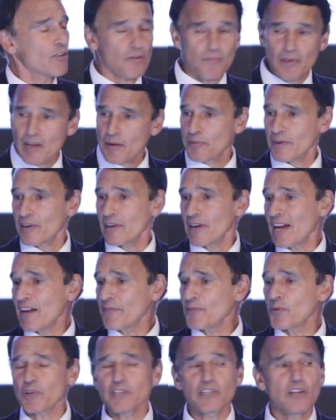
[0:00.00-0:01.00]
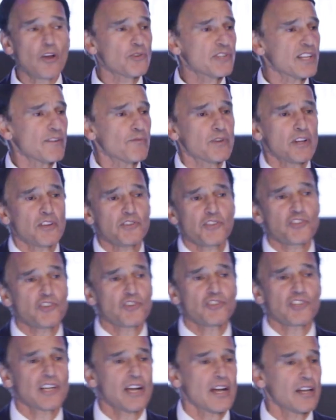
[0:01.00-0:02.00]
Now remember, everyone knows everyone else
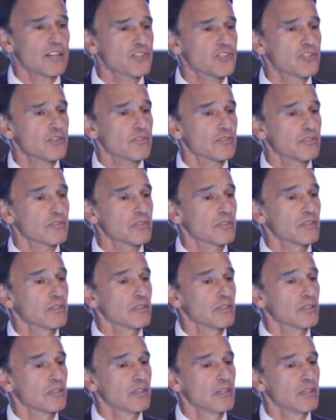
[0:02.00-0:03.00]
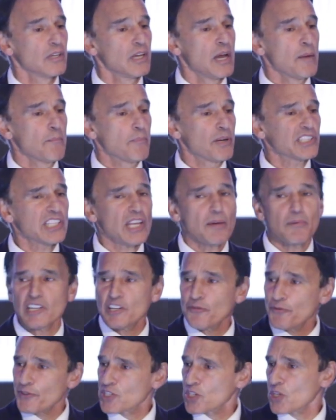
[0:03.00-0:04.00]
is just a college student. Put
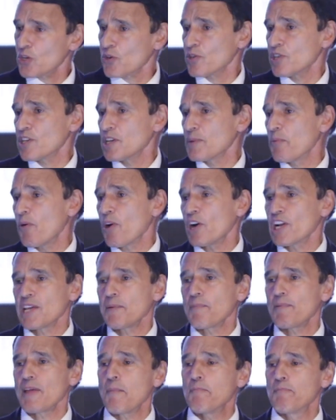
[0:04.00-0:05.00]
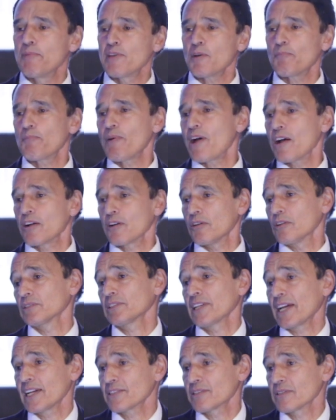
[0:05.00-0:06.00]
them in a fraternity party, they play beer pong
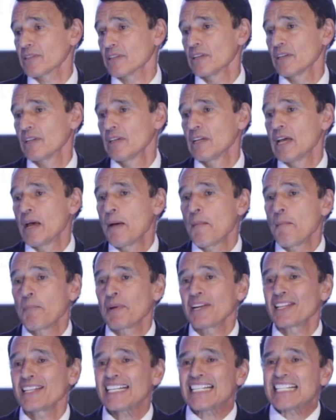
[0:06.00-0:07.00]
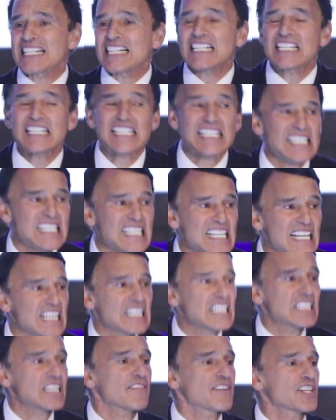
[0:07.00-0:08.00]
all night. But in the
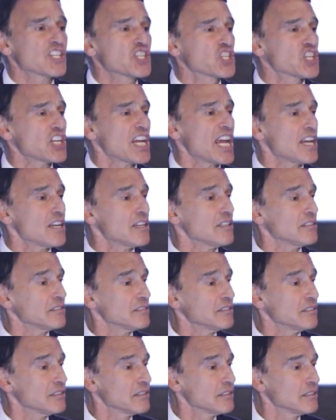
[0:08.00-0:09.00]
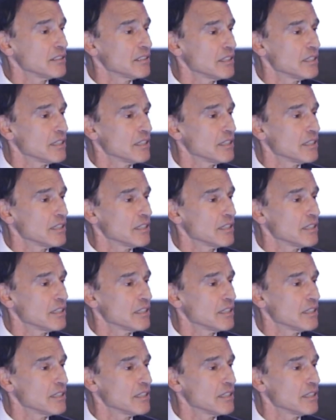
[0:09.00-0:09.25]
context of a jail,